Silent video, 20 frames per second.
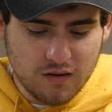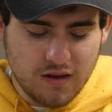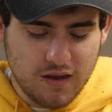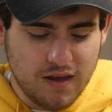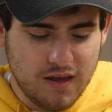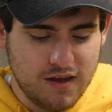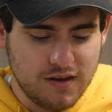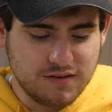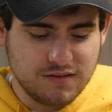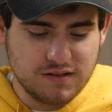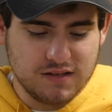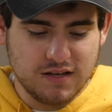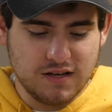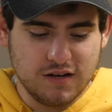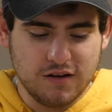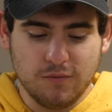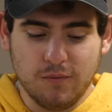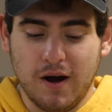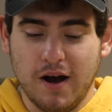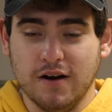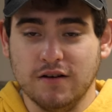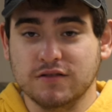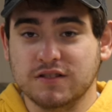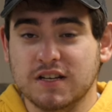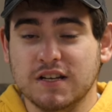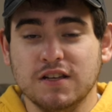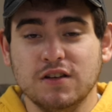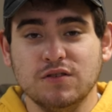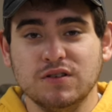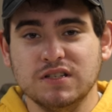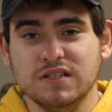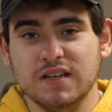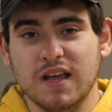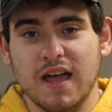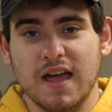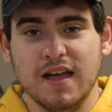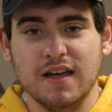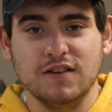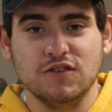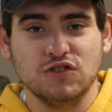is the wires. It uses
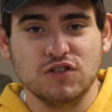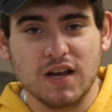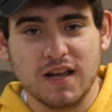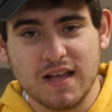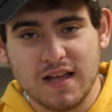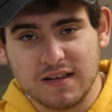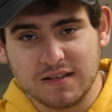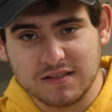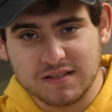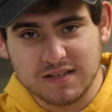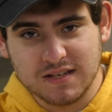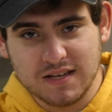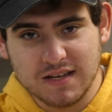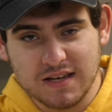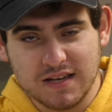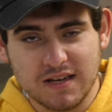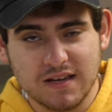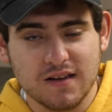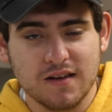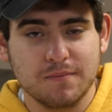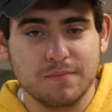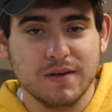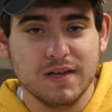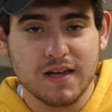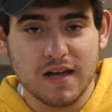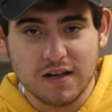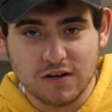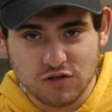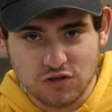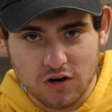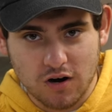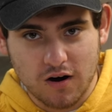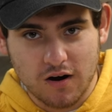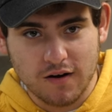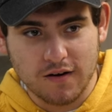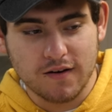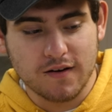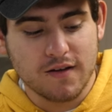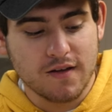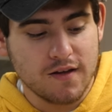a JST
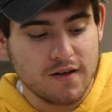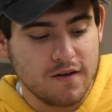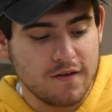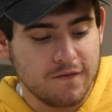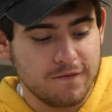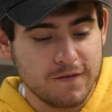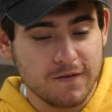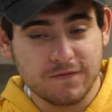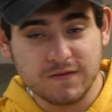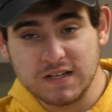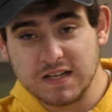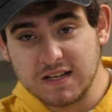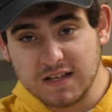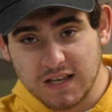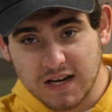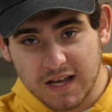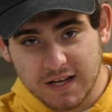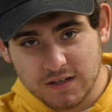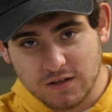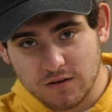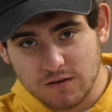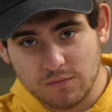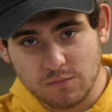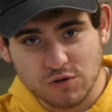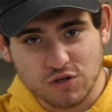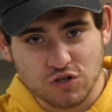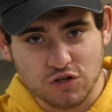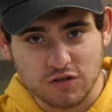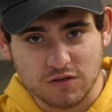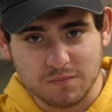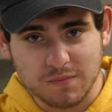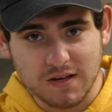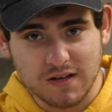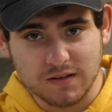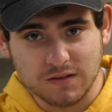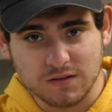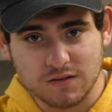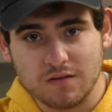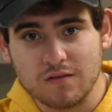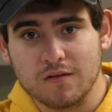PHR 15 connector, which just
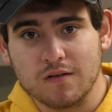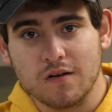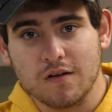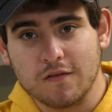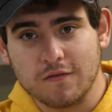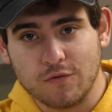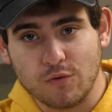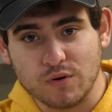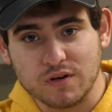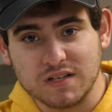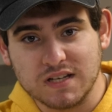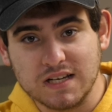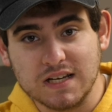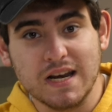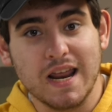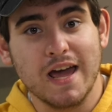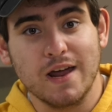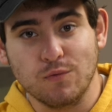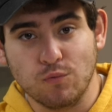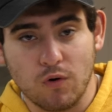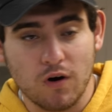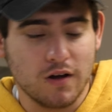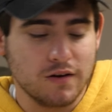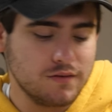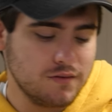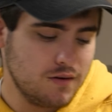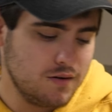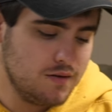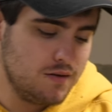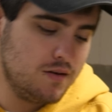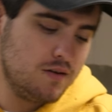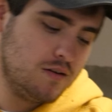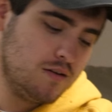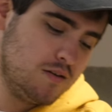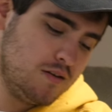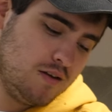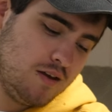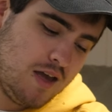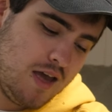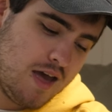means 14 and 1.
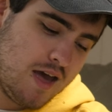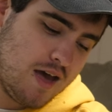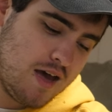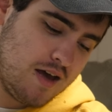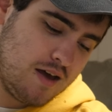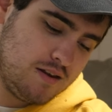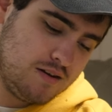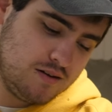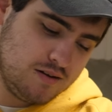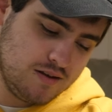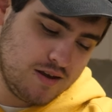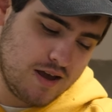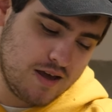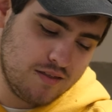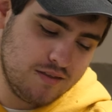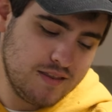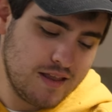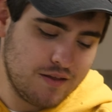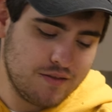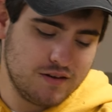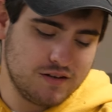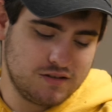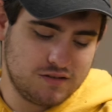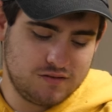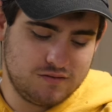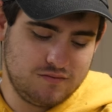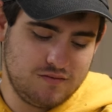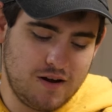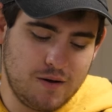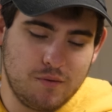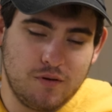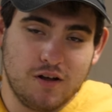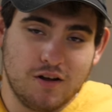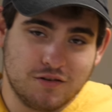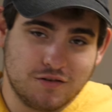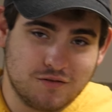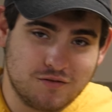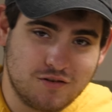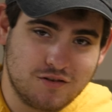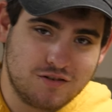And yeah, now this, I will
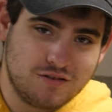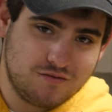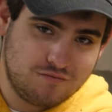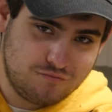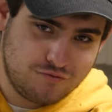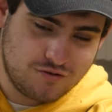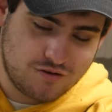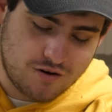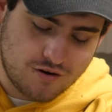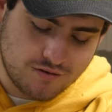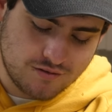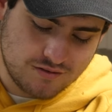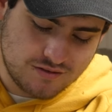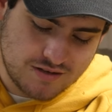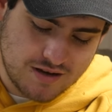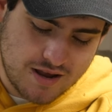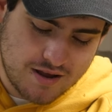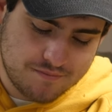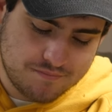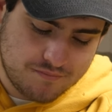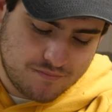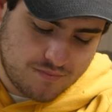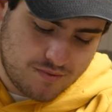also just start and say,